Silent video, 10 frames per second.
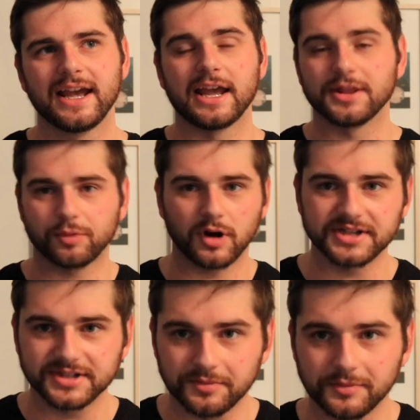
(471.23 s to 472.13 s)
and the
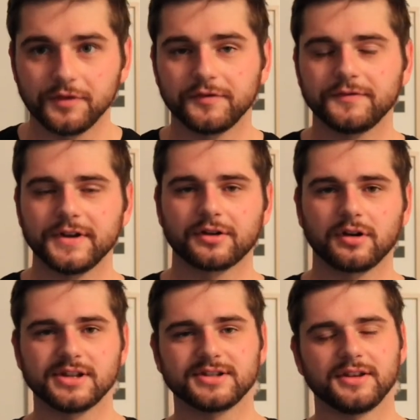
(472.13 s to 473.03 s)
price didn't move for Fiat
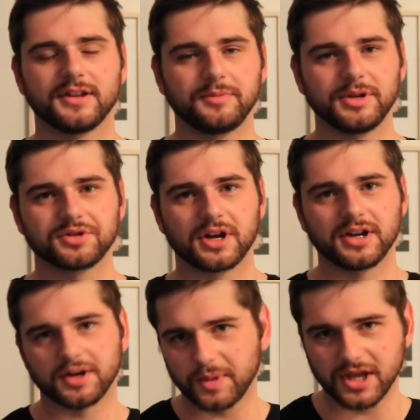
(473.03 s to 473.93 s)
Chrysler, they'd be
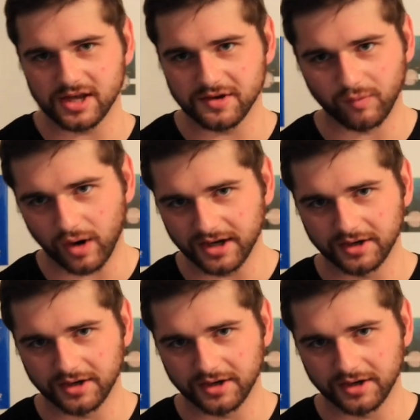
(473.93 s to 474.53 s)
trading at a PE of one.